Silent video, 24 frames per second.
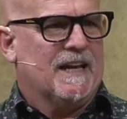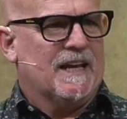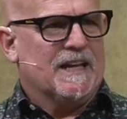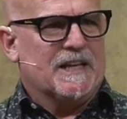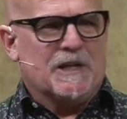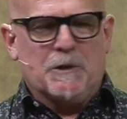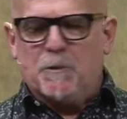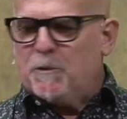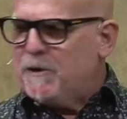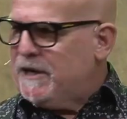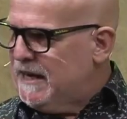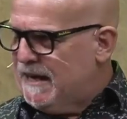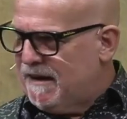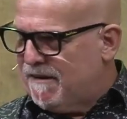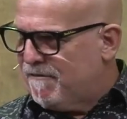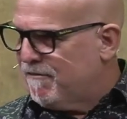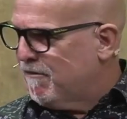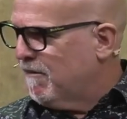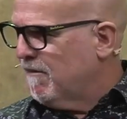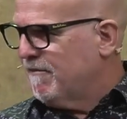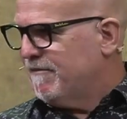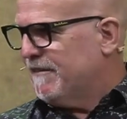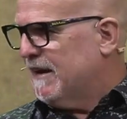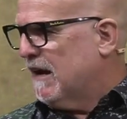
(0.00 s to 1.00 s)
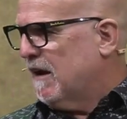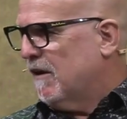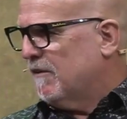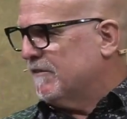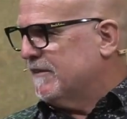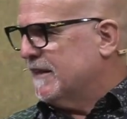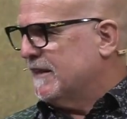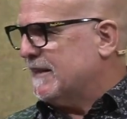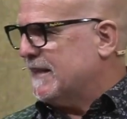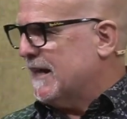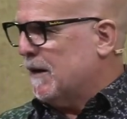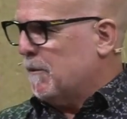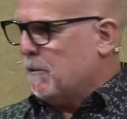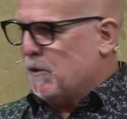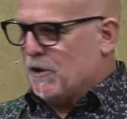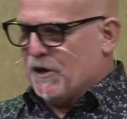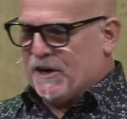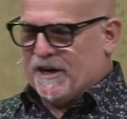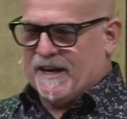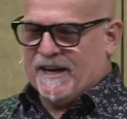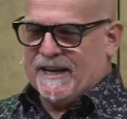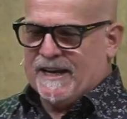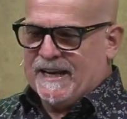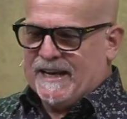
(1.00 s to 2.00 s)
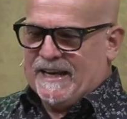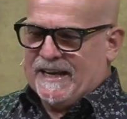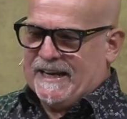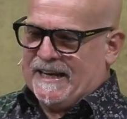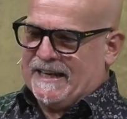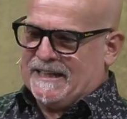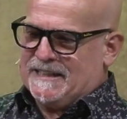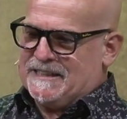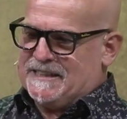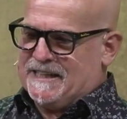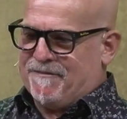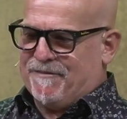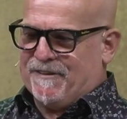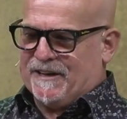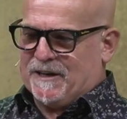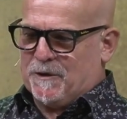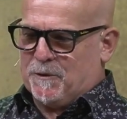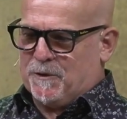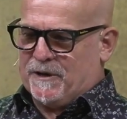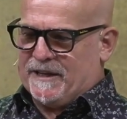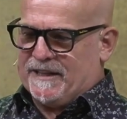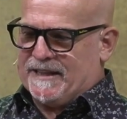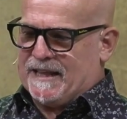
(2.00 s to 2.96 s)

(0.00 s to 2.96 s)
You would never have known that they were in difficulty.